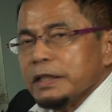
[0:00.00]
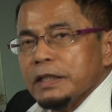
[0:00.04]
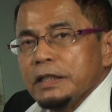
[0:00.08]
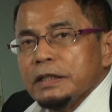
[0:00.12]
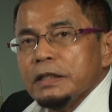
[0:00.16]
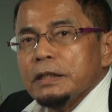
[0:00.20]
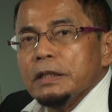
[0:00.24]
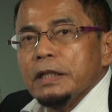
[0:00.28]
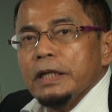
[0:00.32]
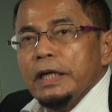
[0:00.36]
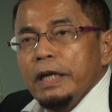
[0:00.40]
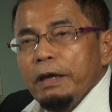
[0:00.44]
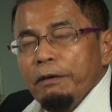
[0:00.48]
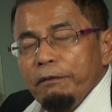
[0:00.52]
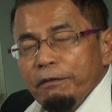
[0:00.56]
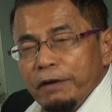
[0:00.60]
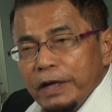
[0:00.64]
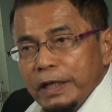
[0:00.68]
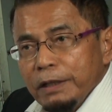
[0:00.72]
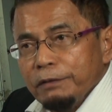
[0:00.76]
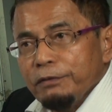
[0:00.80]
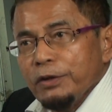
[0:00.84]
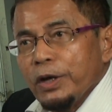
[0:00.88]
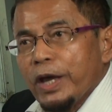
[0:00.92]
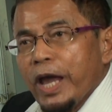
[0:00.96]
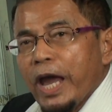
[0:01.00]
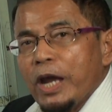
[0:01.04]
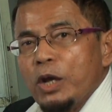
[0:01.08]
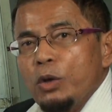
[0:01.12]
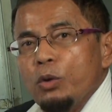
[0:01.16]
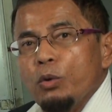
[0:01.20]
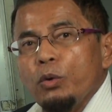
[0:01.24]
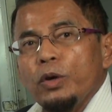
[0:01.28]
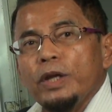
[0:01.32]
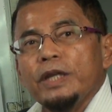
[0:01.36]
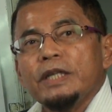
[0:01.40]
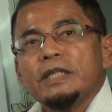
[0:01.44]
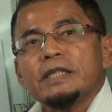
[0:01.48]
It's, even if you can
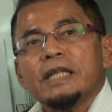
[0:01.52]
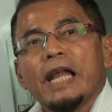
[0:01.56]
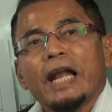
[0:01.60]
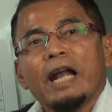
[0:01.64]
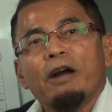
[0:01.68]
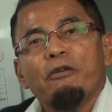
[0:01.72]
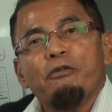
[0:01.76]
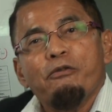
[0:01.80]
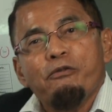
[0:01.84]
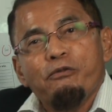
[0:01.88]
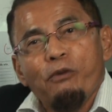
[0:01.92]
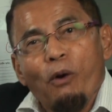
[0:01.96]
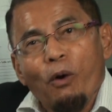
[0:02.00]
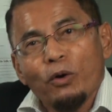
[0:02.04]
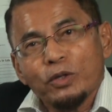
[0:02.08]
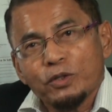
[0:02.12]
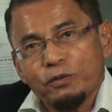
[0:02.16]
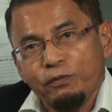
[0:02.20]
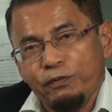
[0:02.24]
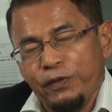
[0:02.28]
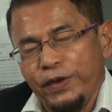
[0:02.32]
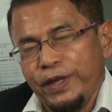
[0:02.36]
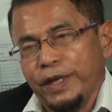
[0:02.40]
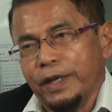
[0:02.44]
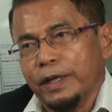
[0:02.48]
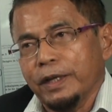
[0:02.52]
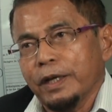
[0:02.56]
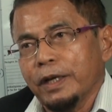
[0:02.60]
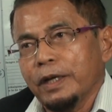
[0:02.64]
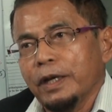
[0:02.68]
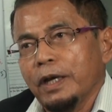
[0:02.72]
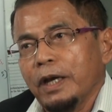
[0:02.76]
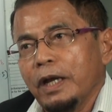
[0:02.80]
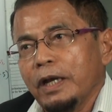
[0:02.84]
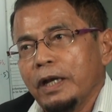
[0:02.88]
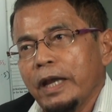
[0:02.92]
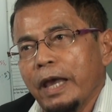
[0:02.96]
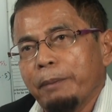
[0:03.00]
do it, is like a force feed,
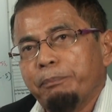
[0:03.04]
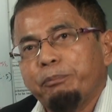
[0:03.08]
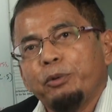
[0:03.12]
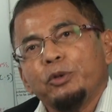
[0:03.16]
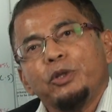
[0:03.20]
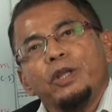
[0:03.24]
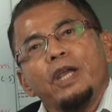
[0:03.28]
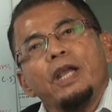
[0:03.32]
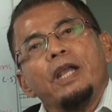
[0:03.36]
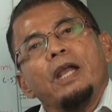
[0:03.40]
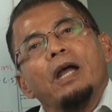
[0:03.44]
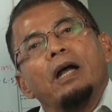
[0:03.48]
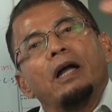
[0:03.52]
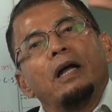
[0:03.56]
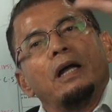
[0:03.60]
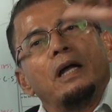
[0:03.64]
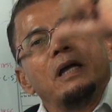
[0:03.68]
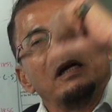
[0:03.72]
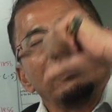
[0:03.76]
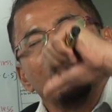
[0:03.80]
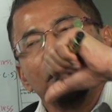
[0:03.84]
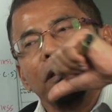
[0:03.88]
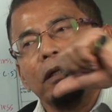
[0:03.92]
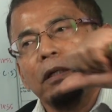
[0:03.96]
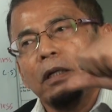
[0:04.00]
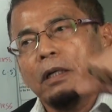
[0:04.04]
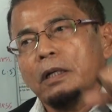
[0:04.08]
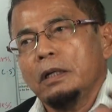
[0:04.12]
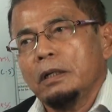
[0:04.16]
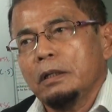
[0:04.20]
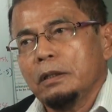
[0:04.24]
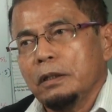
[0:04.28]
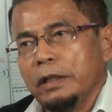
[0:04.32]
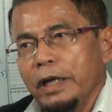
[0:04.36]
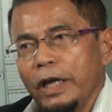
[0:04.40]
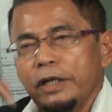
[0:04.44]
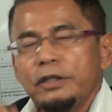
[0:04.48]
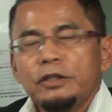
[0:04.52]
like putting a
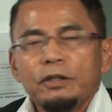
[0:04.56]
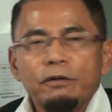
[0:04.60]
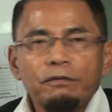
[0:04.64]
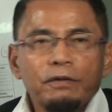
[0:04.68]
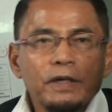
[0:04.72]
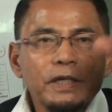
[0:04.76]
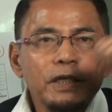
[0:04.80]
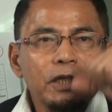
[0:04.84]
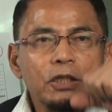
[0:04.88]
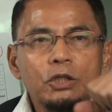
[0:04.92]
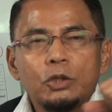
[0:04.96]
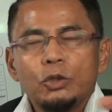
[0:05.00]
intravenous